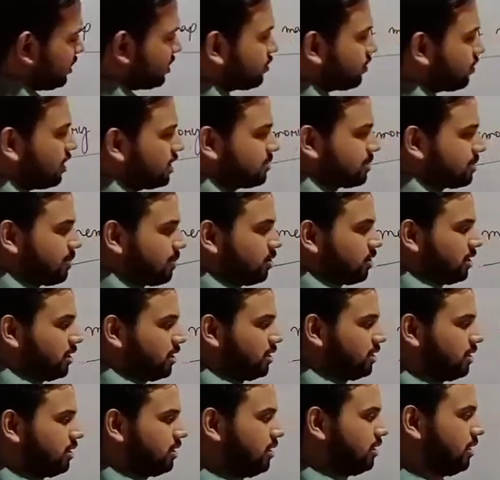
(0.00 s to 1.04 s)
storage memory,
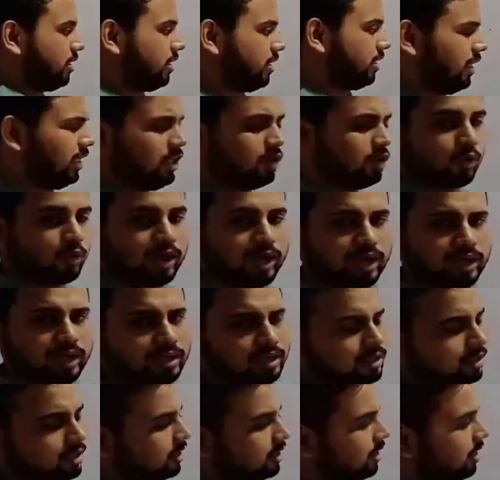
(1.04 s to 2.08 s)
in
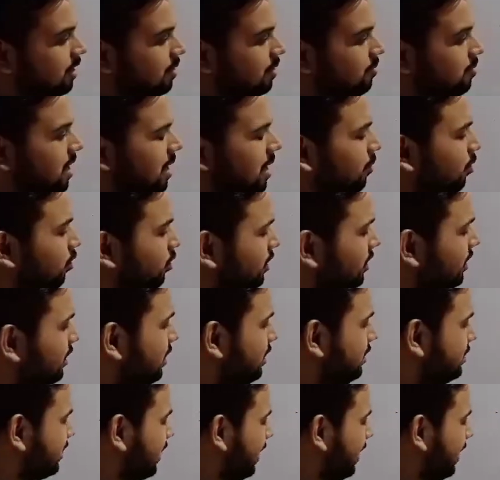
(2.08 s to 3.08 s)
where memory is